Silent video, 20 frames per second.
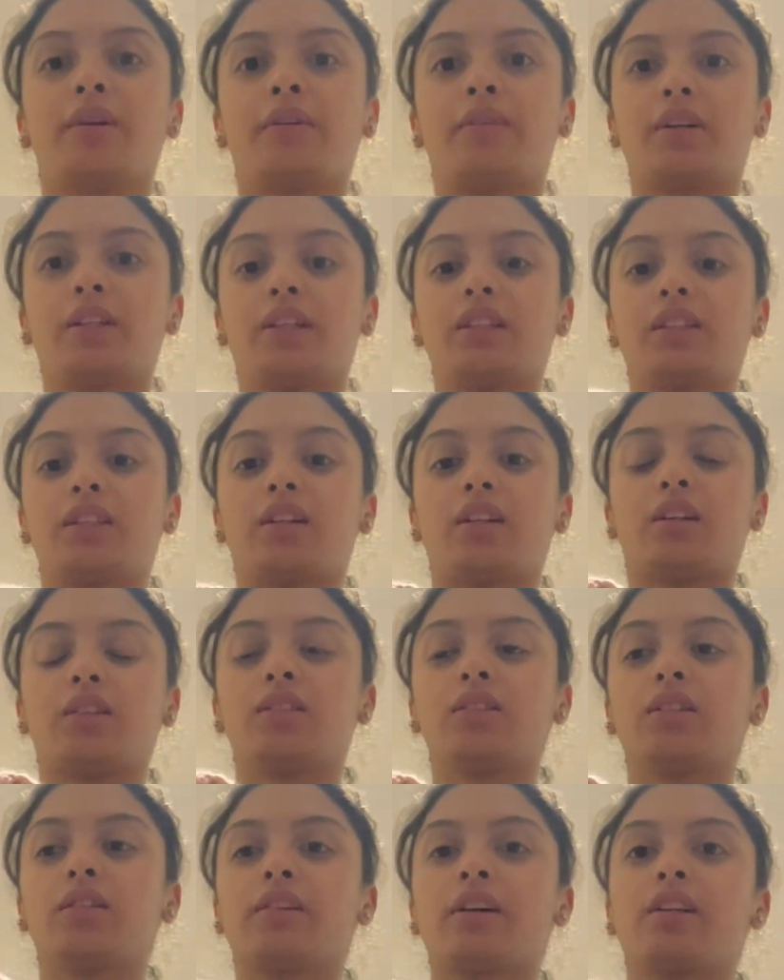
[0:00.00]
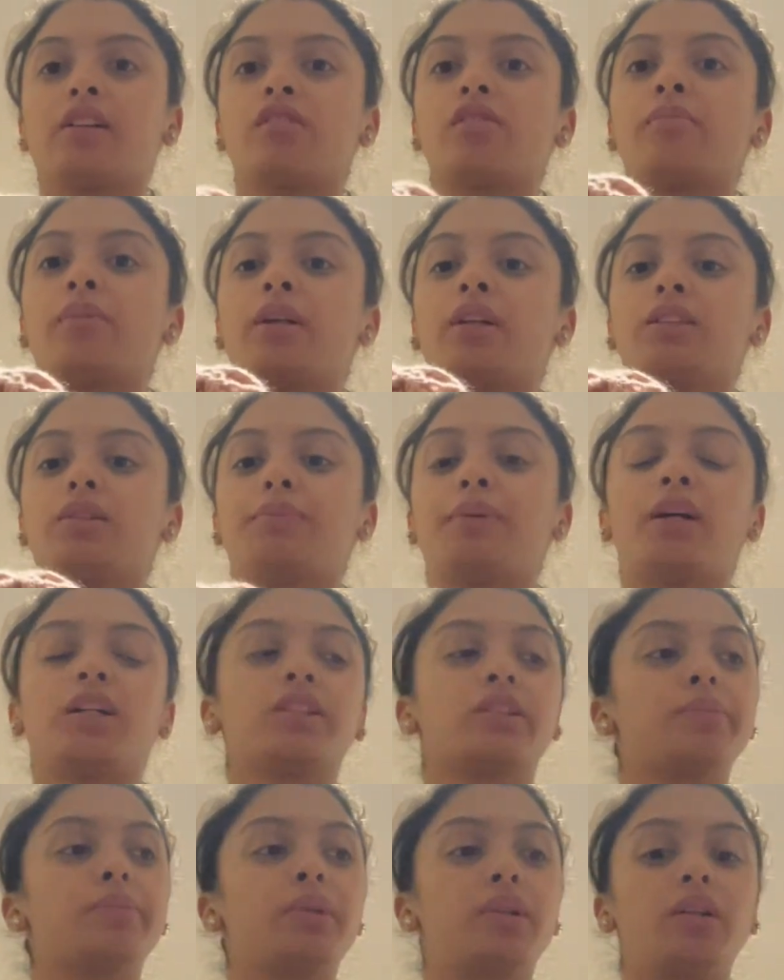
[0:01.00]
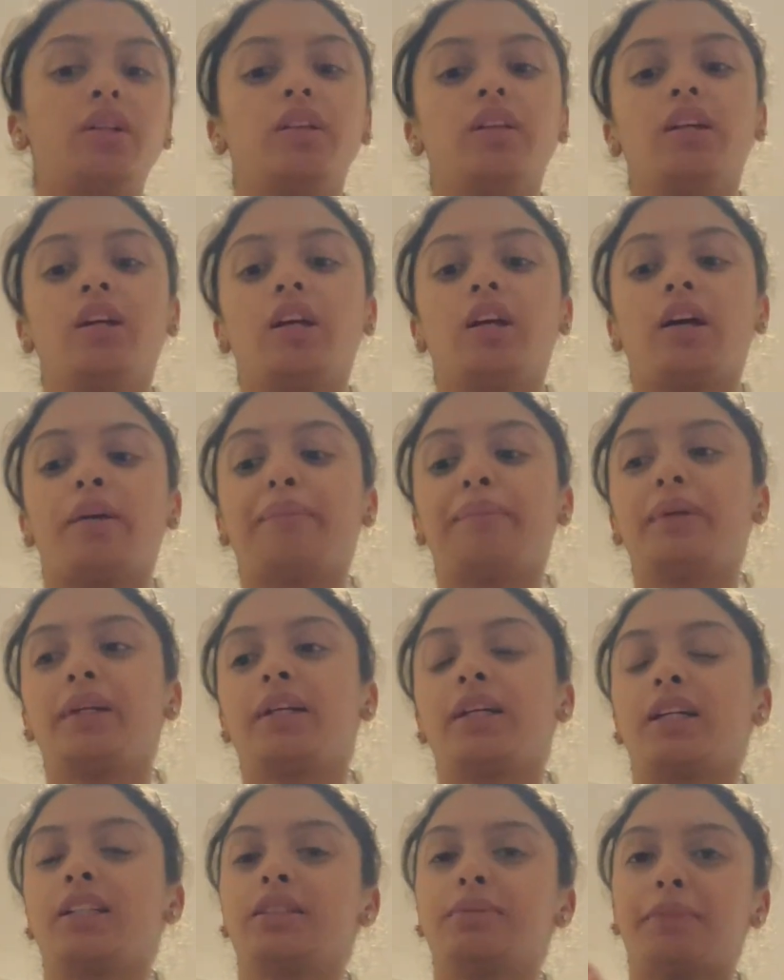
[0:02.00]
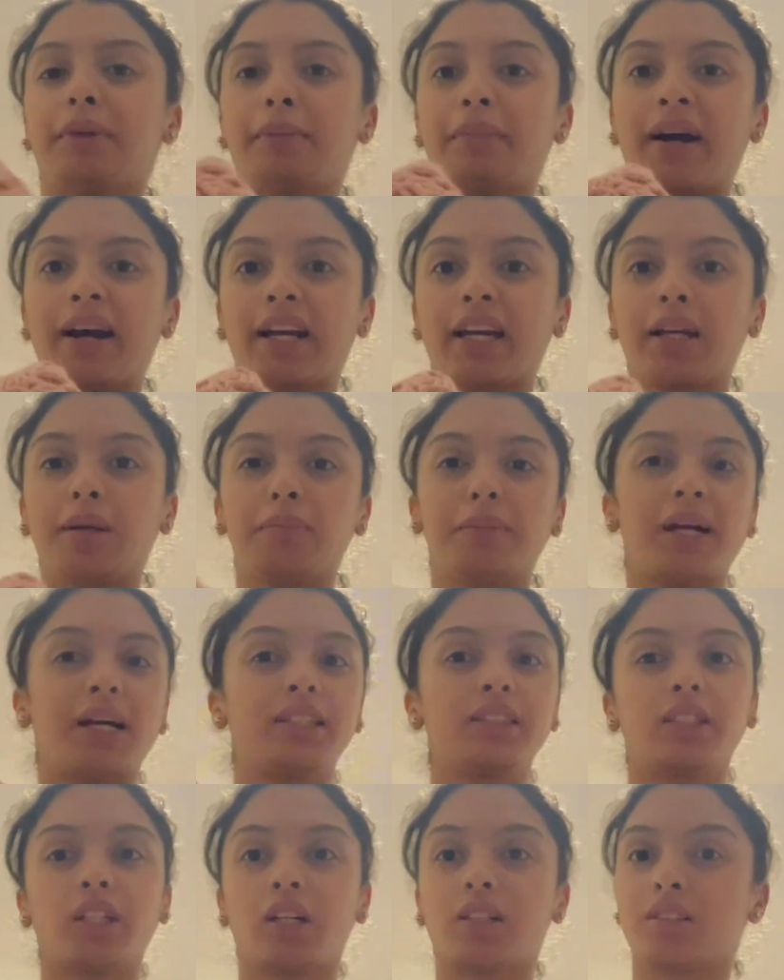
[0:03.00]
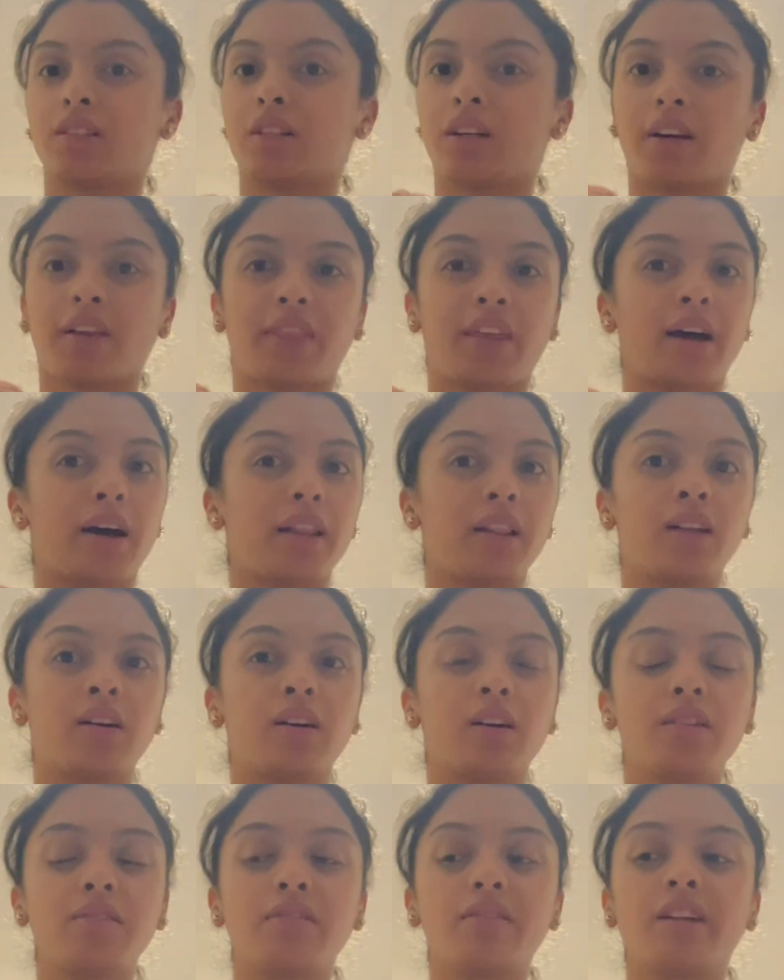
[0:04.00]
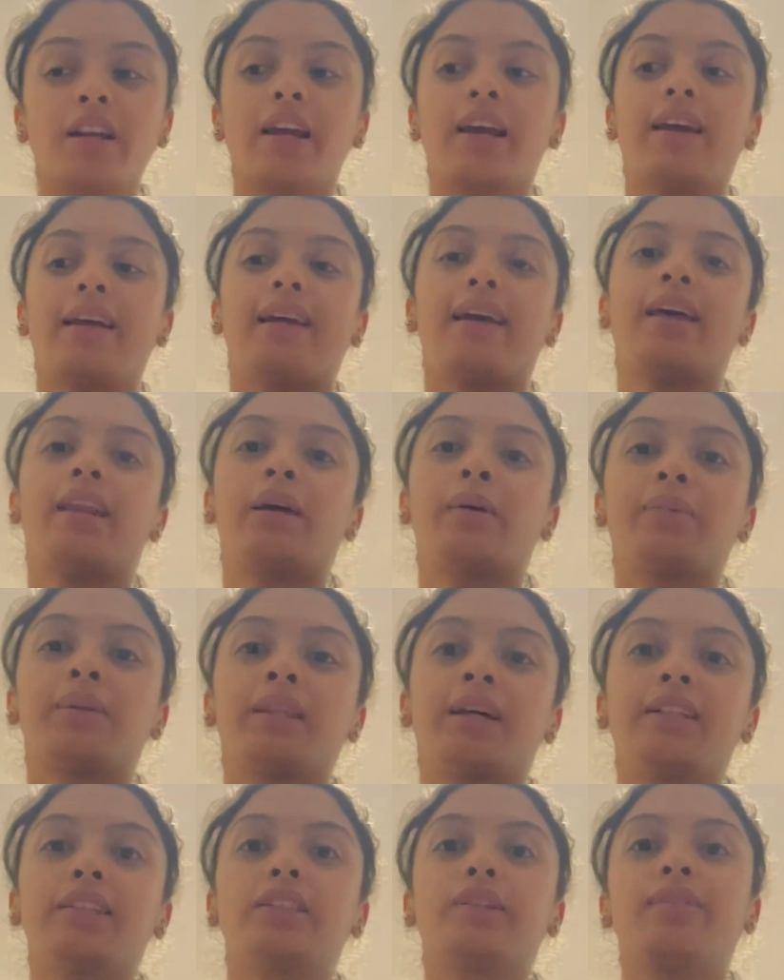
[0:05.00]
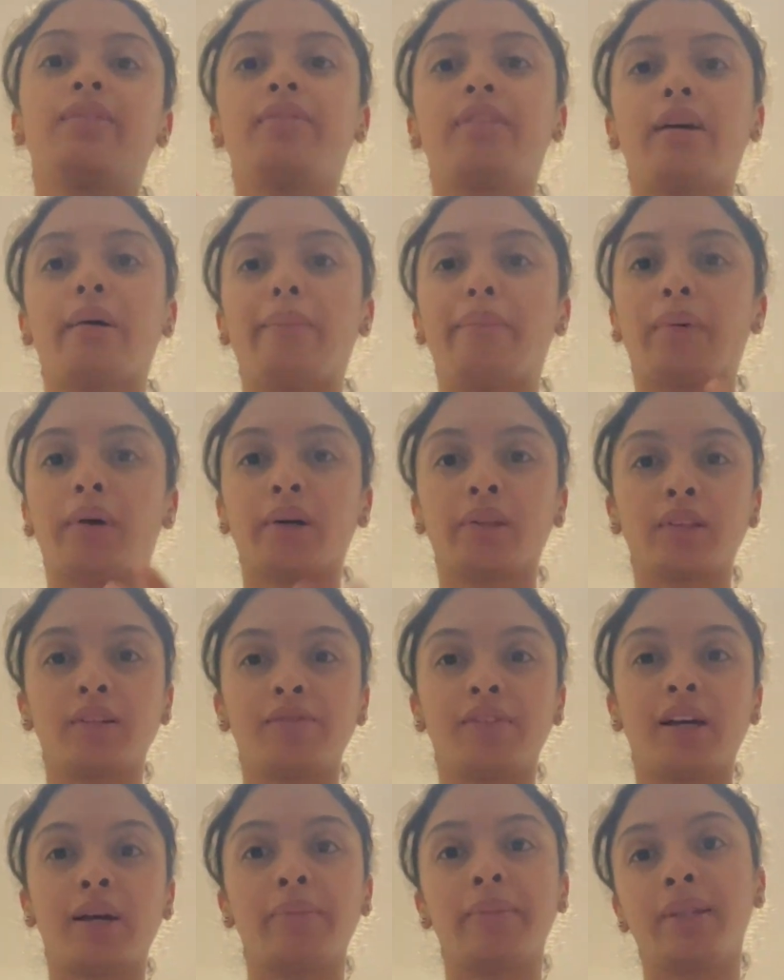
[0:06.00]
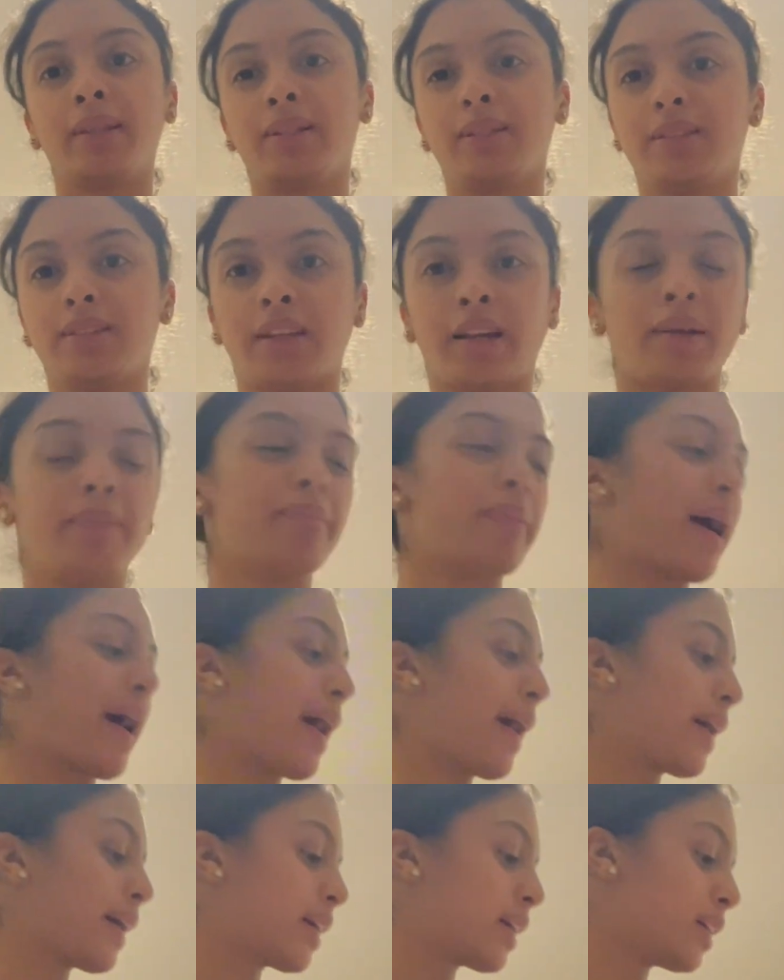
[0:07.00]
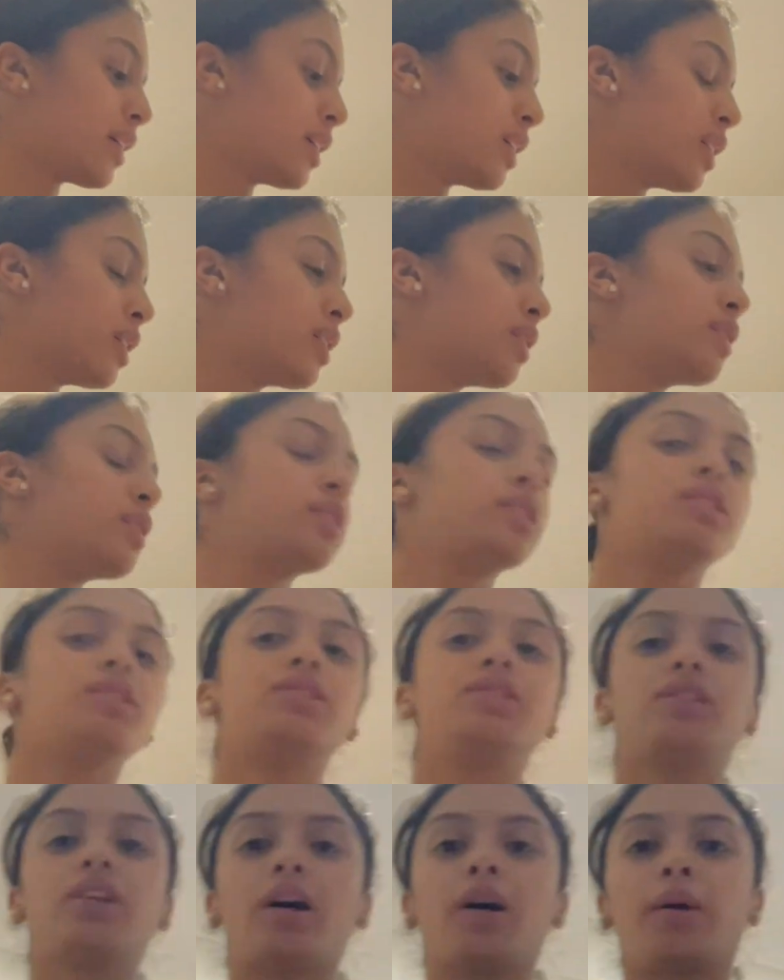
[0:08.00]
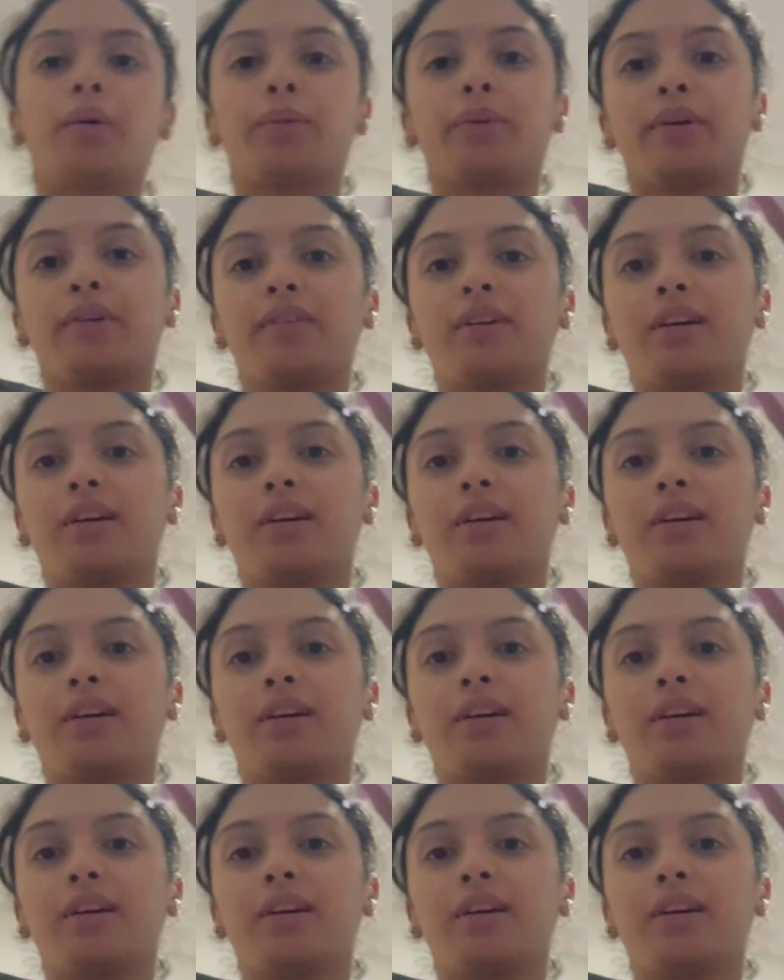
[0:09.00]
want it to also get as small as possible because my packing bags are not that large and I would like to fit both of them in the same bag. So we've